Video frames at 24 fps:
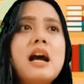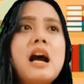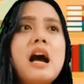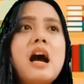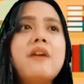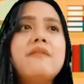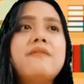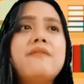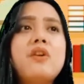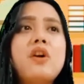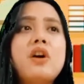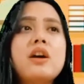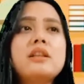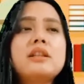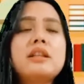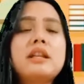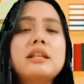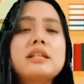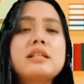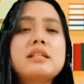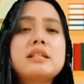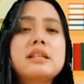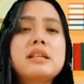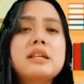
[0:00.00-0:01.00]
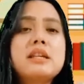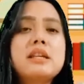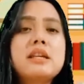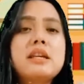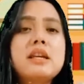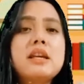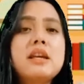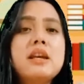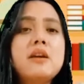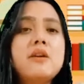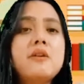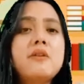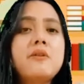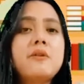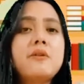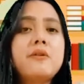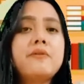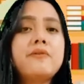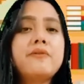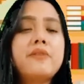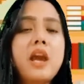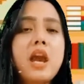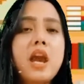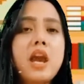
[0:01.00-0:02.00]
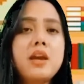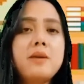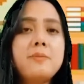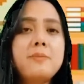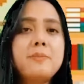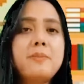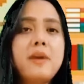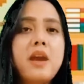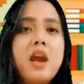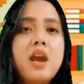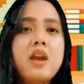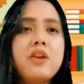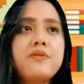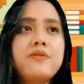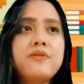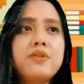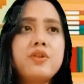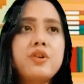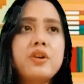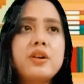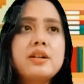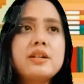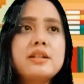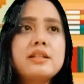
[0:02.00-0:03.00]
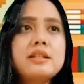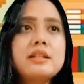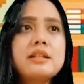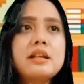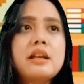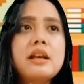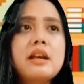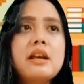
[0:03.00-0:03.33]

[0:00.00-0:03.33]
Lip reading: Avoid risky behaviors.